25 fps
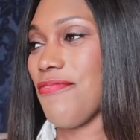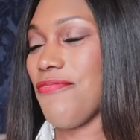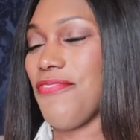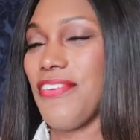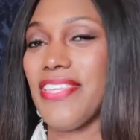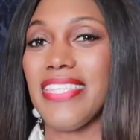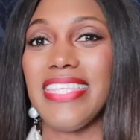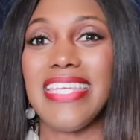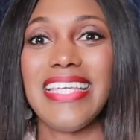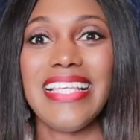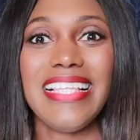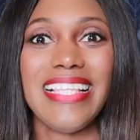
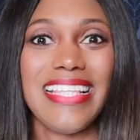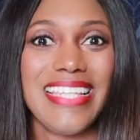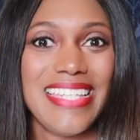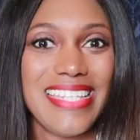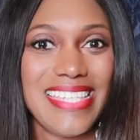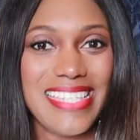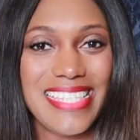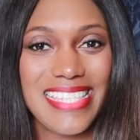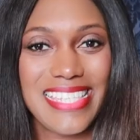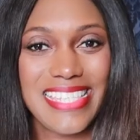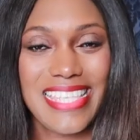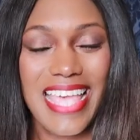
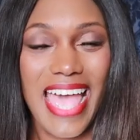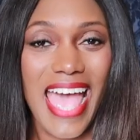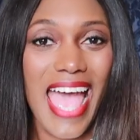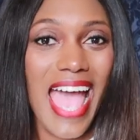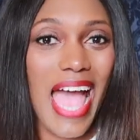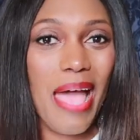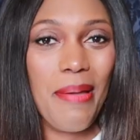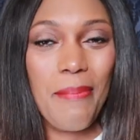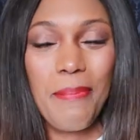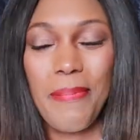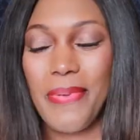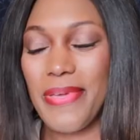vanillas,
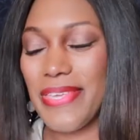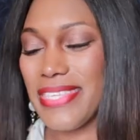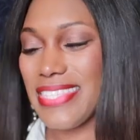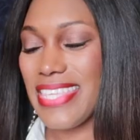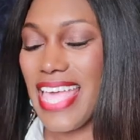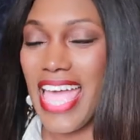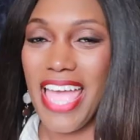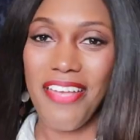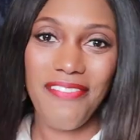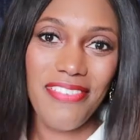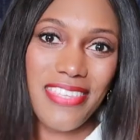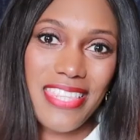ambers,
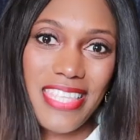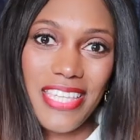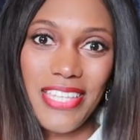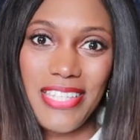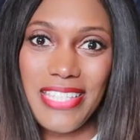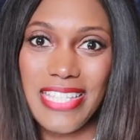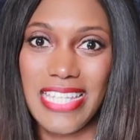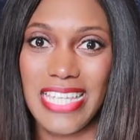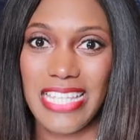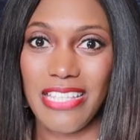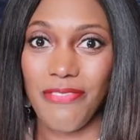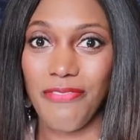everything
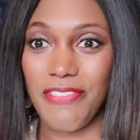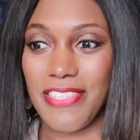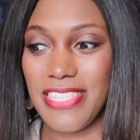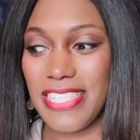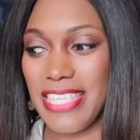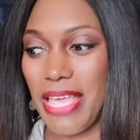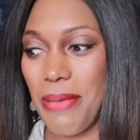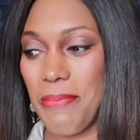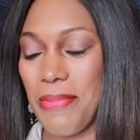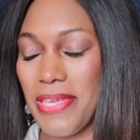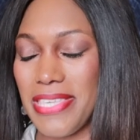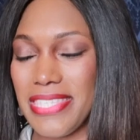you need for
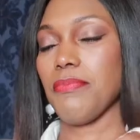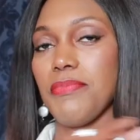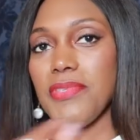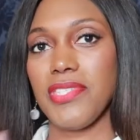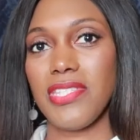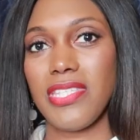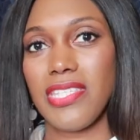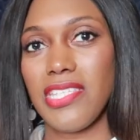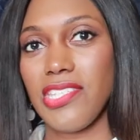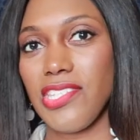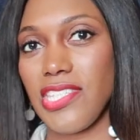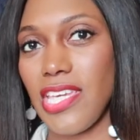summer. So I'm
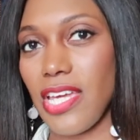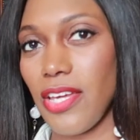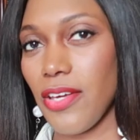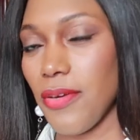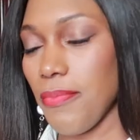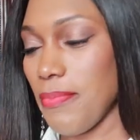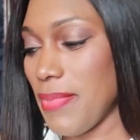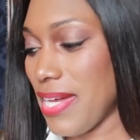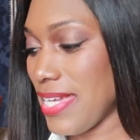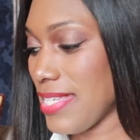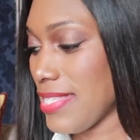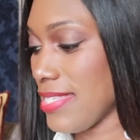just gonna check
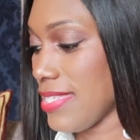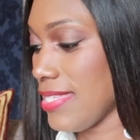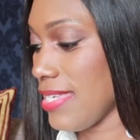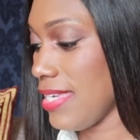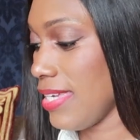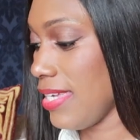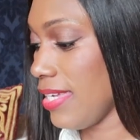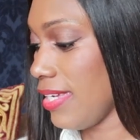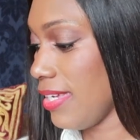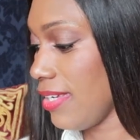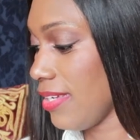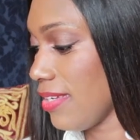on my
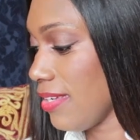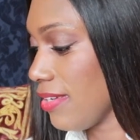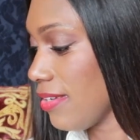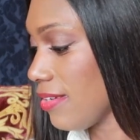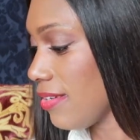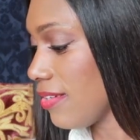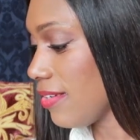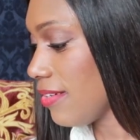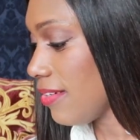tea.